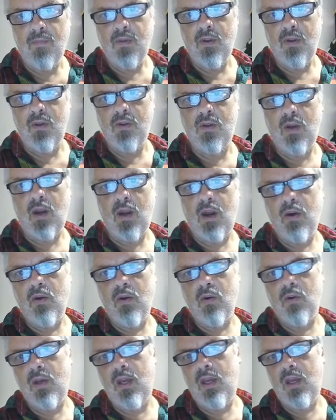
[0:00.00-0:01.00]
Use the
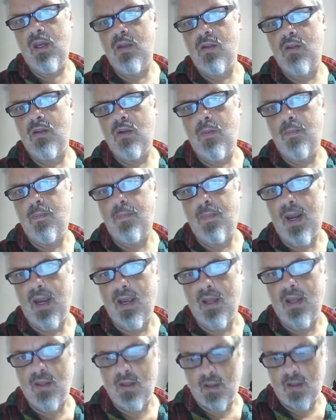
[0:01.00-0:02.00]
arrow keys to
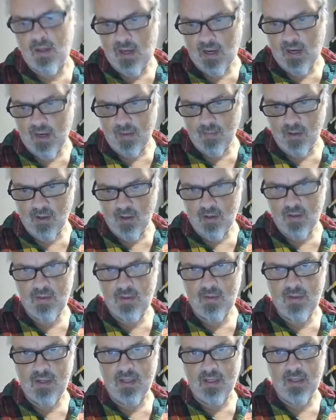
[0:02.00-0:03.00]
pan the camera.
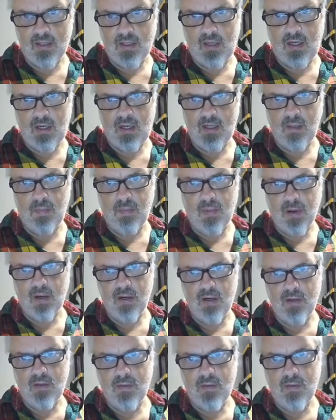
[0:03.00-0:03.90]
That's the easy part.